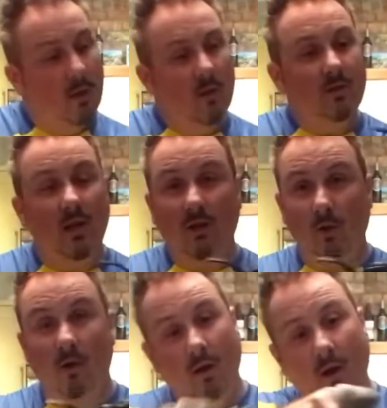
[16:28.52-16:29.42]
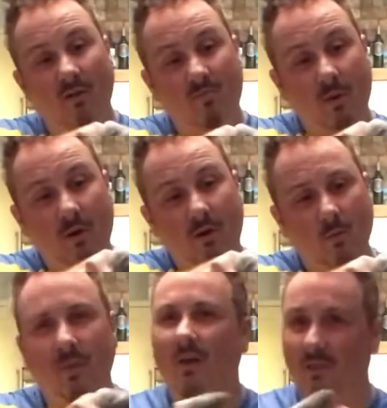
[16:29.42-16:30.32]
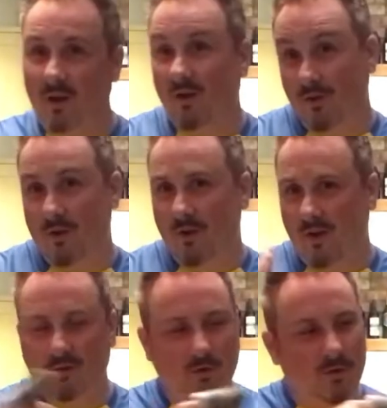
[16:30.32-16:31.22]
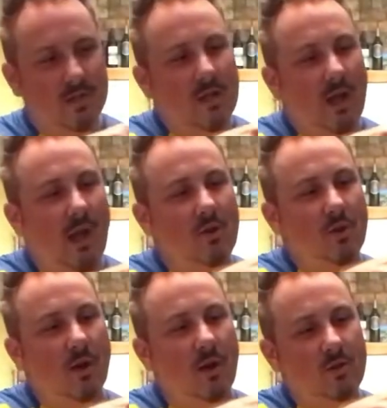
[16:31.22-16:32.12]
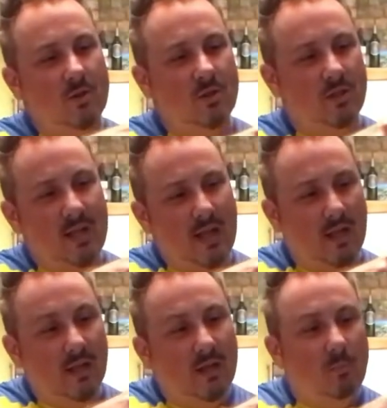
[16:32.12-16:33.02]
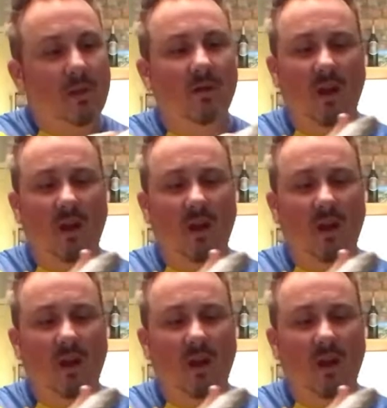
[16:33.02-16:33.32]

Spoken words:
take your glove butter, without the glove on your hand, of course, and you're going to just take a little bit of it.